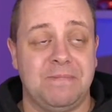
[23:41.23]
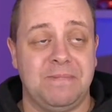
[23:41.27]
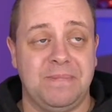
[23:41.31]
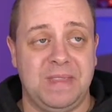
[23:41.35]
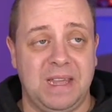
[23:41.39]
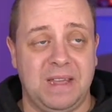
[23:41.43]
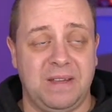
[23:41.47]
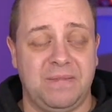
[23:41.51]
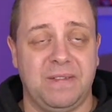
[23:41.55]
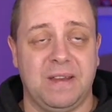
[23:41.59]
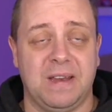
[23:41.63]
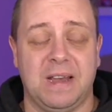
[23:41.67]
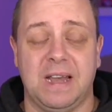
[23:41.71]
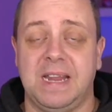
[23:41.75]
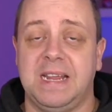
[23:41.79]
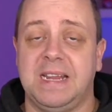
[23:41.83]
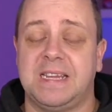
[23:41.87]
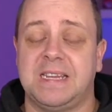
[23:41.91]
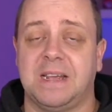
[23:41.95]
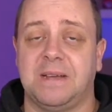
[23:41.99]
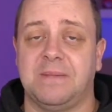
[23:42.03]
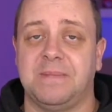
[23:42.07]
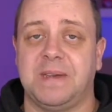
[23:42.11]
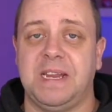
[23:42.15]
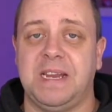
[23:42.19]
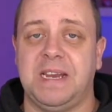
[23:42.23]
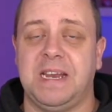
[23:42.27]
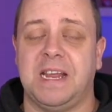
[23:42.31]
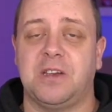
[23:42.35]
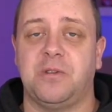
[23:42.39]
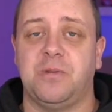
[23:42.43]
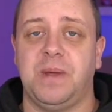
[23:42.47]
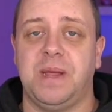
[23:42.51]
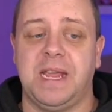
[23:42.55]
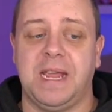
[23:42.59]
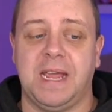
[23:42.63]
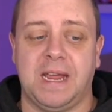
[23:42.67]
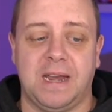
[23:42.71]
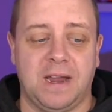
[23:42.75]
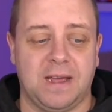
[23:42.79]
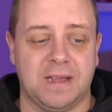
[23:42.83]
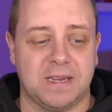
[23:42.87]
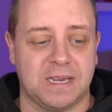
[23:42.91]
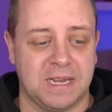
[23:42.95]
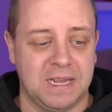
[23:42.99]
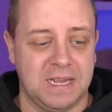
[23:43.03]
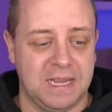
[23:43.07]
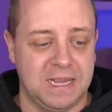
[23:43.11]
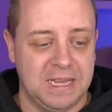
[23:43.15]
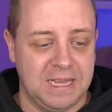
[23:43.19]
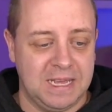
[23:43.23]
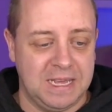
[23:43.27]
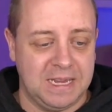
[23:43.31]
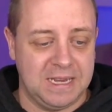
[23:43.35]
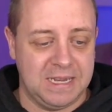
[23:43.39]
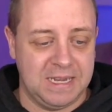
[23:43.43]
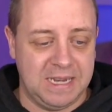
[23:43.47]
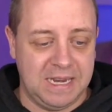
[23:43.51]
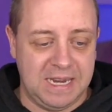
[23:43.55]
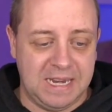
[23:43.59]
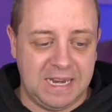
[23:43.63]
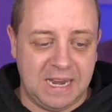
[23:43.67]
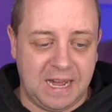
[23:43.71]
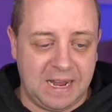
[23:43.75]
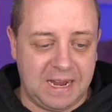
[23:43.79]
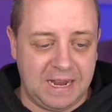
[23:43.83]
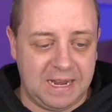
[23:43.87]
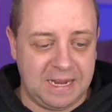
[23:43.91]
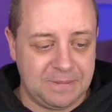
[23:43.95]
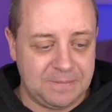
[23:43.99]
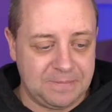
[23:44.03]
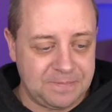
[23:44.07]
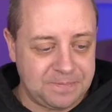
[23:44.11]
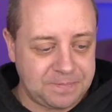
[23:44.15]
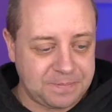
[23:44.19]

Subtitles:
Definitely something that we cannot deny.